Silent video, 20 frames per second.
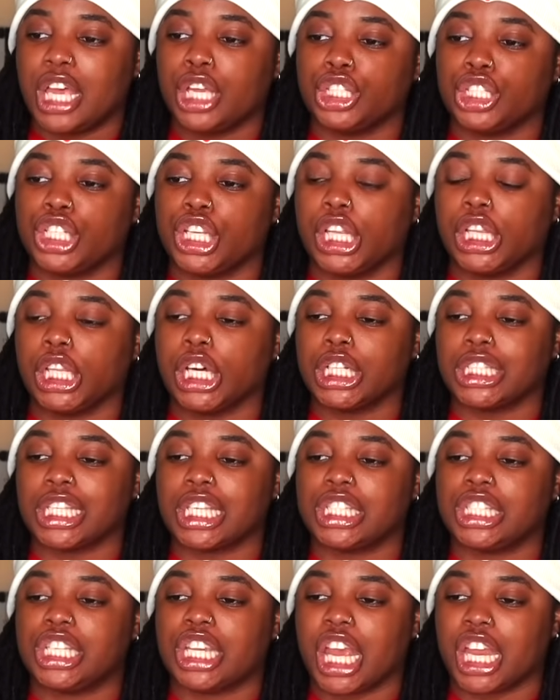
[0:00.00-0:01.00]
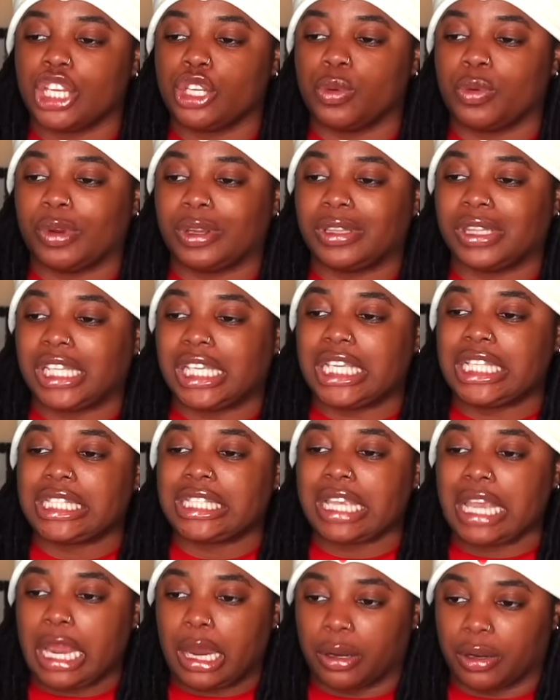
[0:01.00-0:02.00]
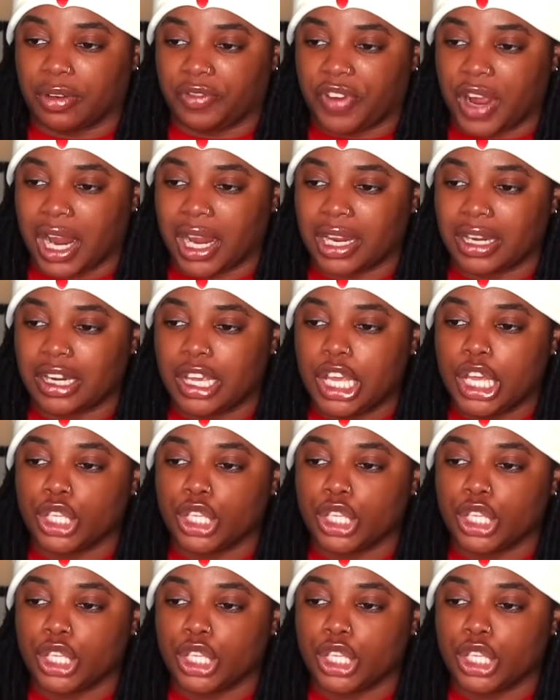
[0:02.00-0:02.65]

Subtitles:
She looked genuinely terrified.